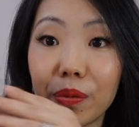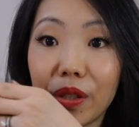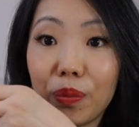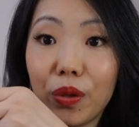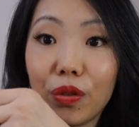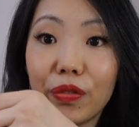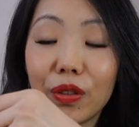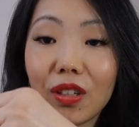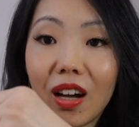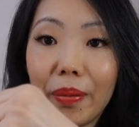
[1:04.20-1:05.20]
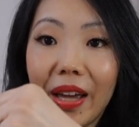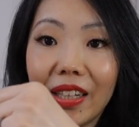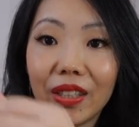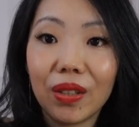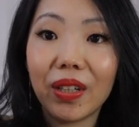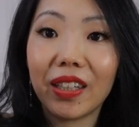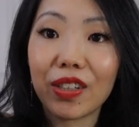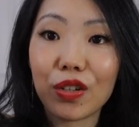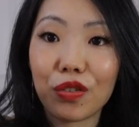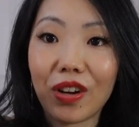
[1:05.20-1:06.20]
With a beautiful top handle and
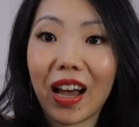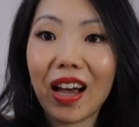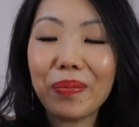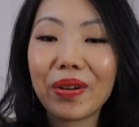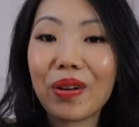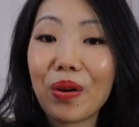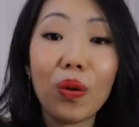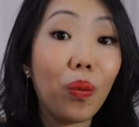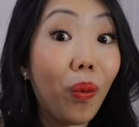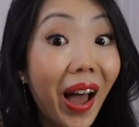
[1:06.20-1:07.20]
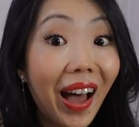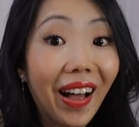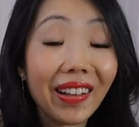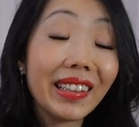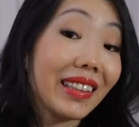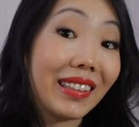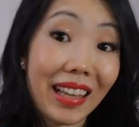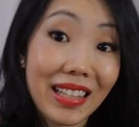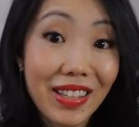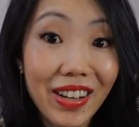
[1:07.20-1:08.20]
a strap. Well,
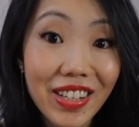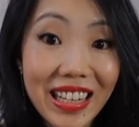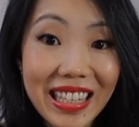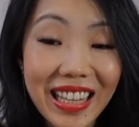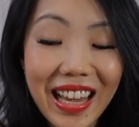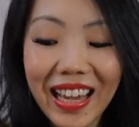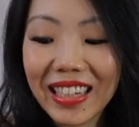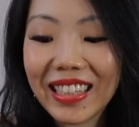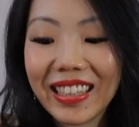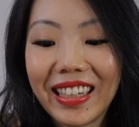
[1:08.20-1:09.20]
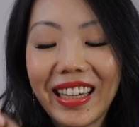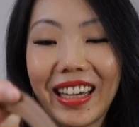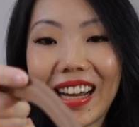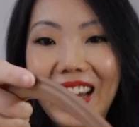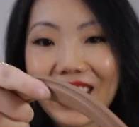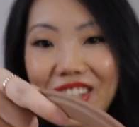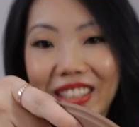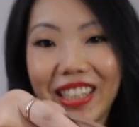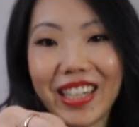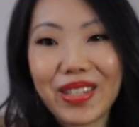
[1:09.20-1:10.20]
that's not just it. It
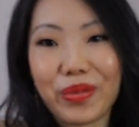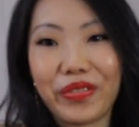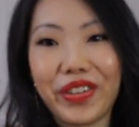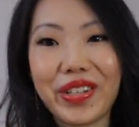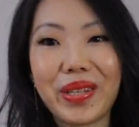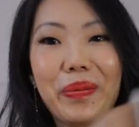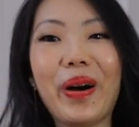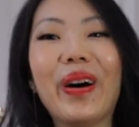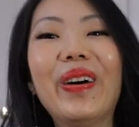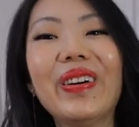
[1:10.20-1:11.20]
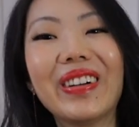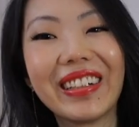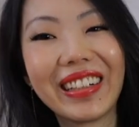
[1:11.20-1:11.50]
actually is reversible.